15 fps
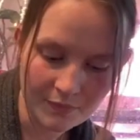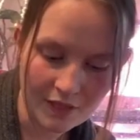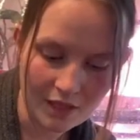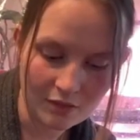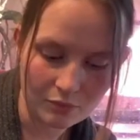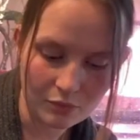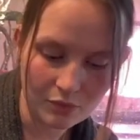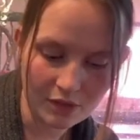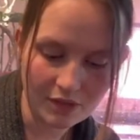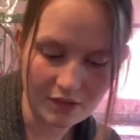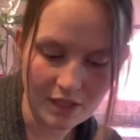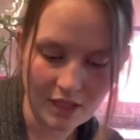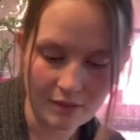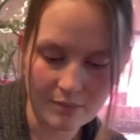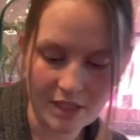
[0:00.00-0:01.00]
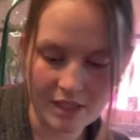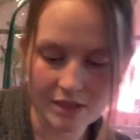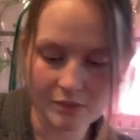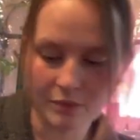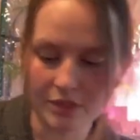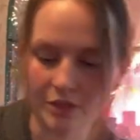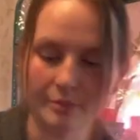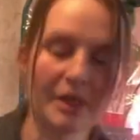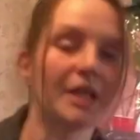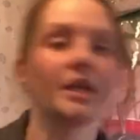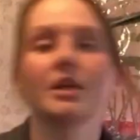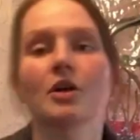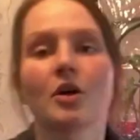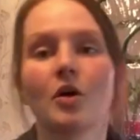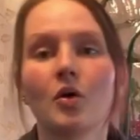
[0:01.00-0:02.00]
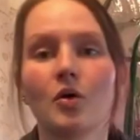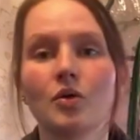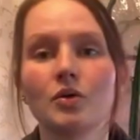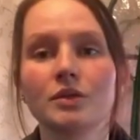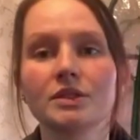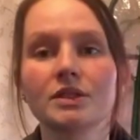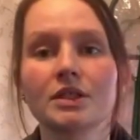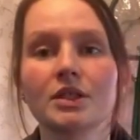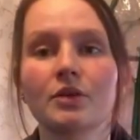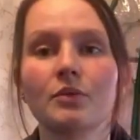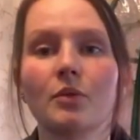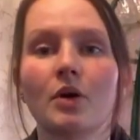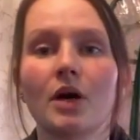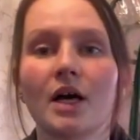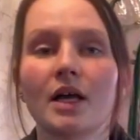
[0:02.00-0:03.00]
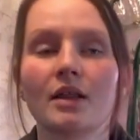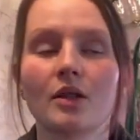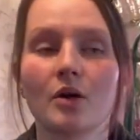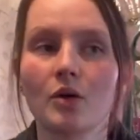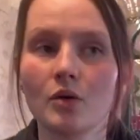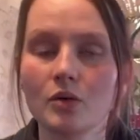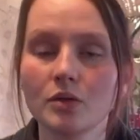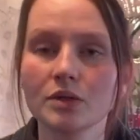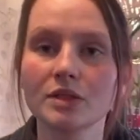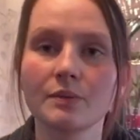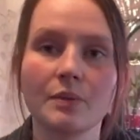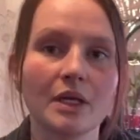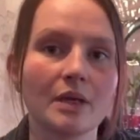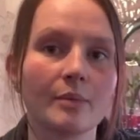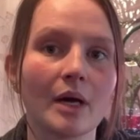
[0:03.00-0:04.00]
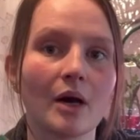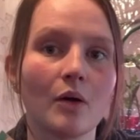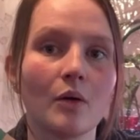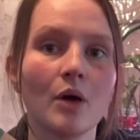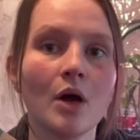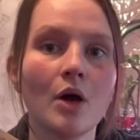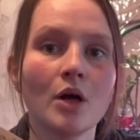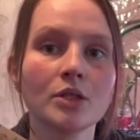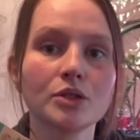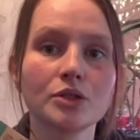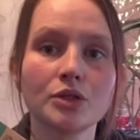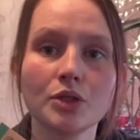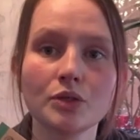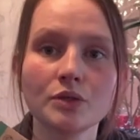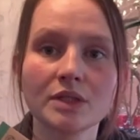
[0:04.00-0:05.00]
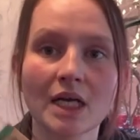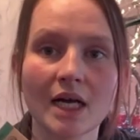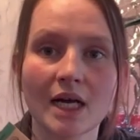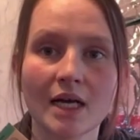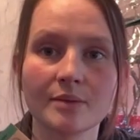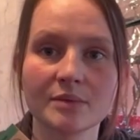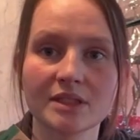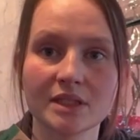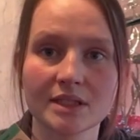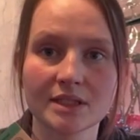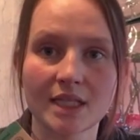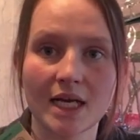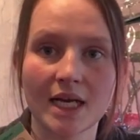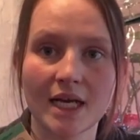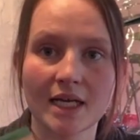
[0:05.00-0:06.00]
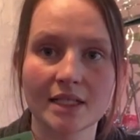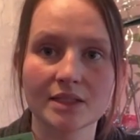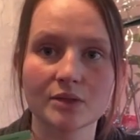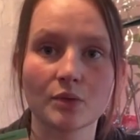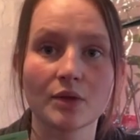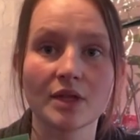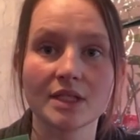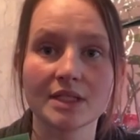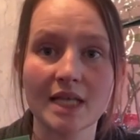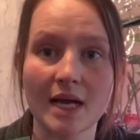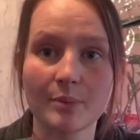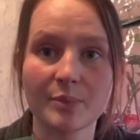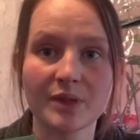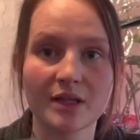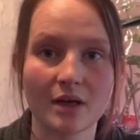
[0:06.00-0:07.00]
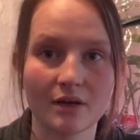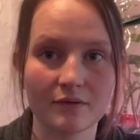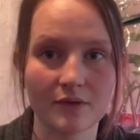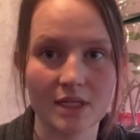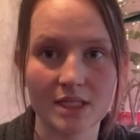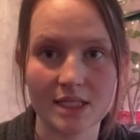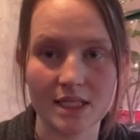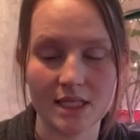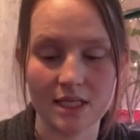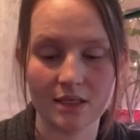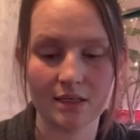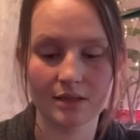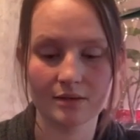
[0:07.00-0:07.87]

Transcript: And a rule of thumb is when you're making your holes, you want the hole to be about 2 times the size or the depth of the seed.